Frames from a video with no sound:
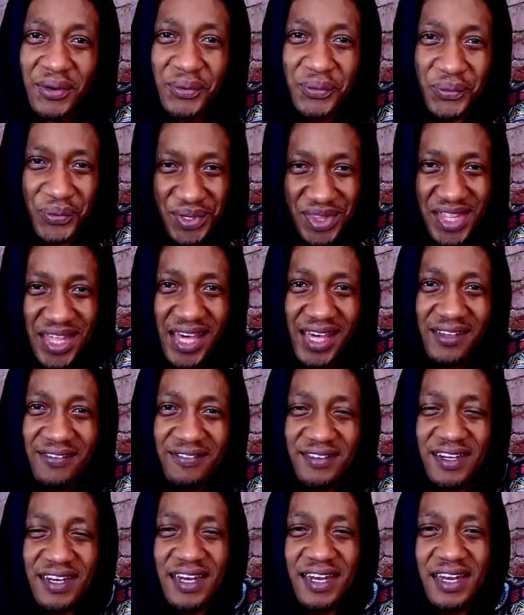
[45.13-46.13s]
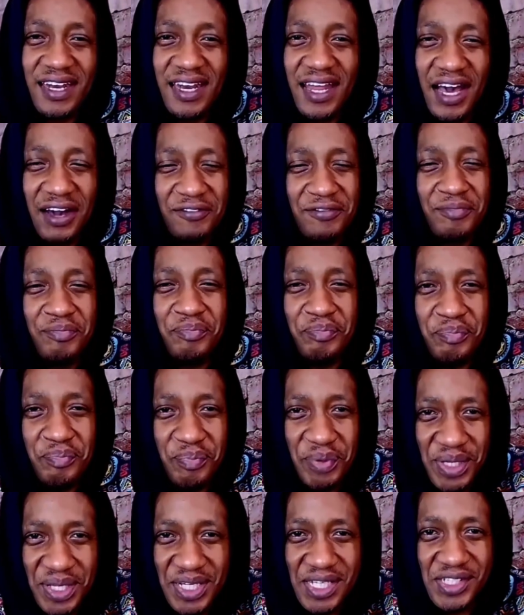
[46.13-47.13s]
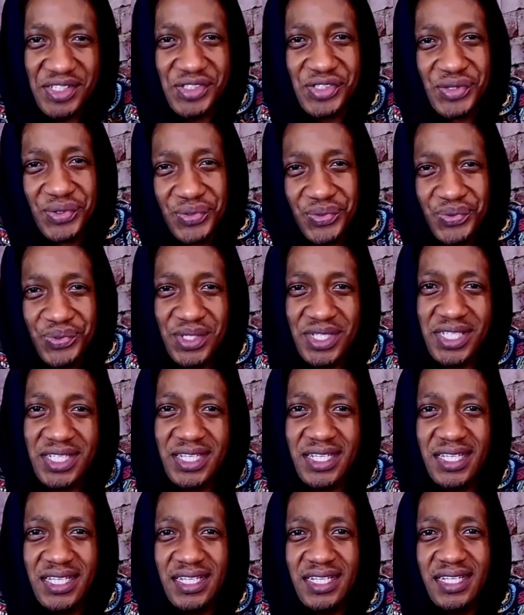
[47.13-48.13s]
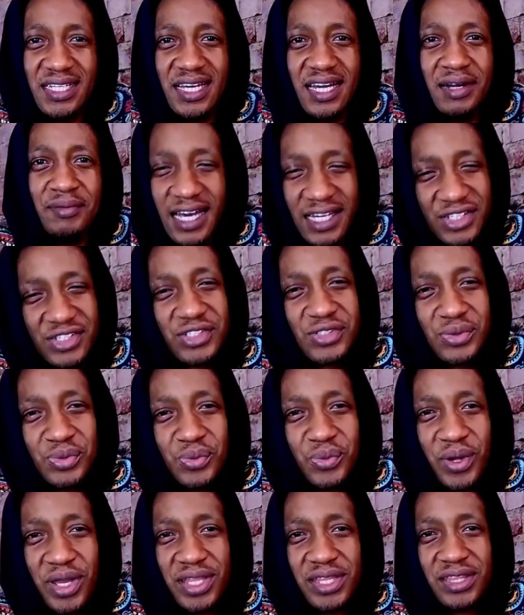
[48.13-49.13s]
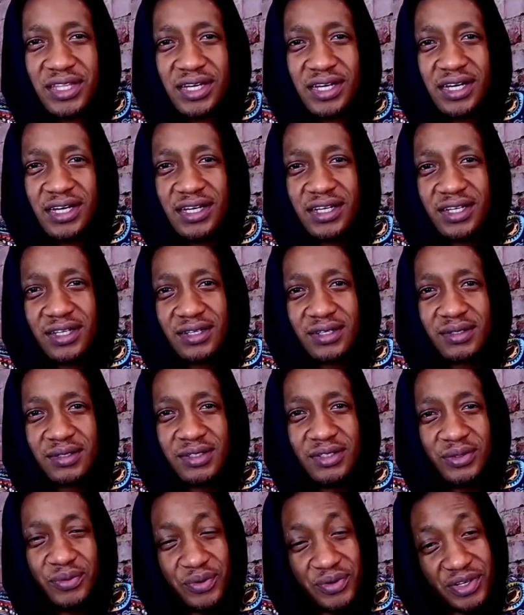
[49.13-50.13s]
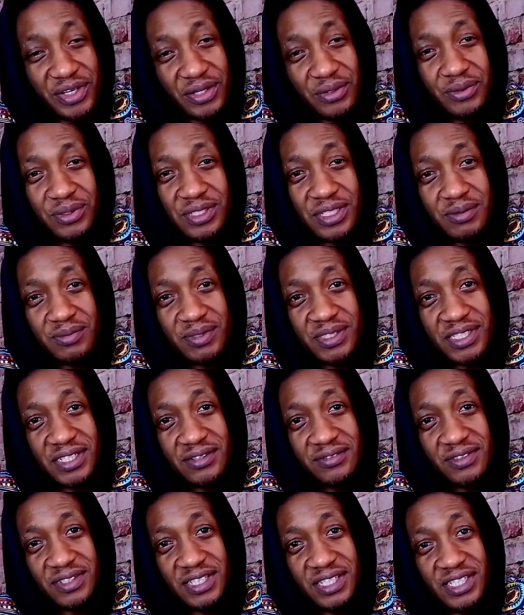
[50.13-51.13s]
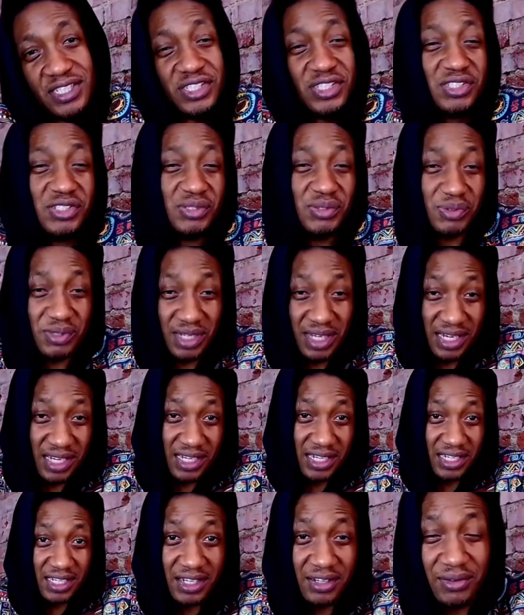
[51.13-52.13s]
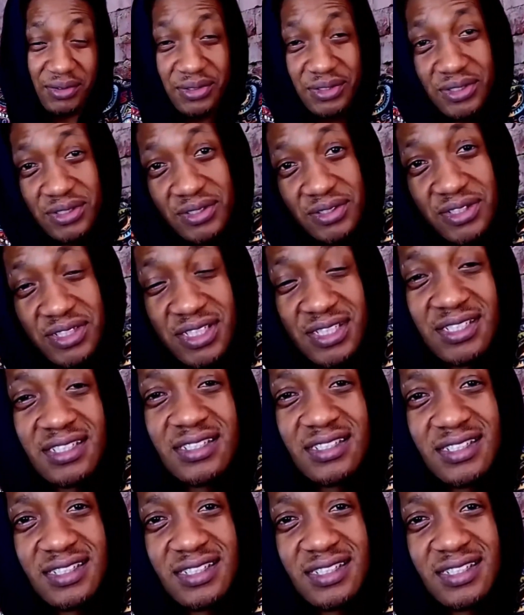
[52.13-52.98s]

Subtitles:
Would there even have been scrutiny as to whether Yoweri Kaguta Museveni is Ugandan or not?